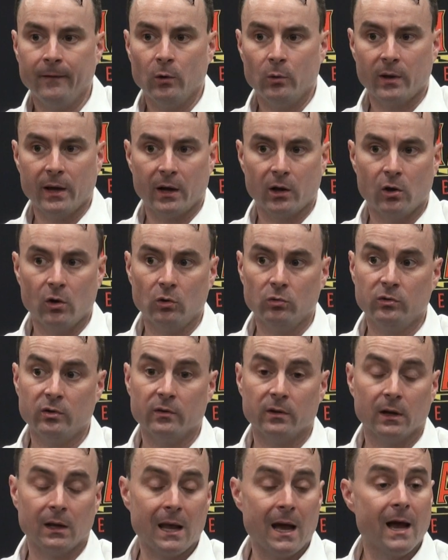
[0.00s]
We got to go to
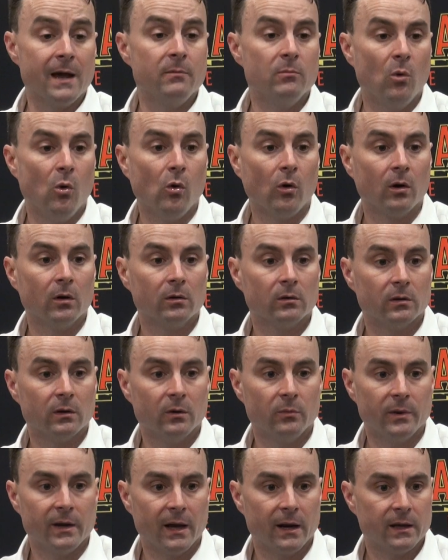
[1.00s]
the line more,
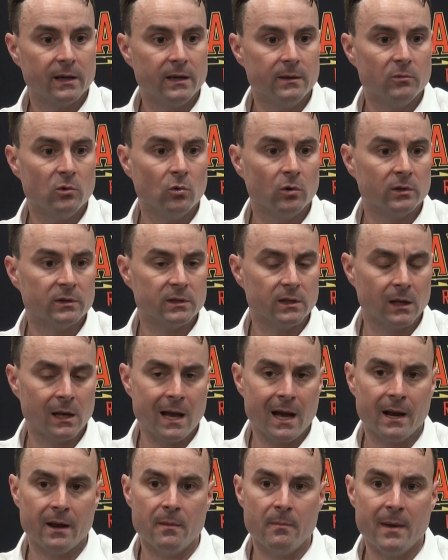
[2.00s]
and we got to keep going to the
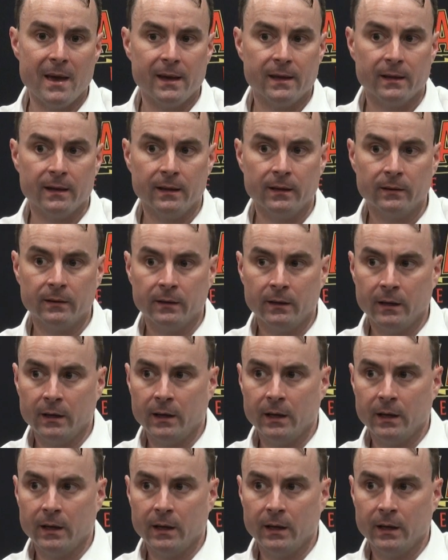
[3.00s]
line and making it.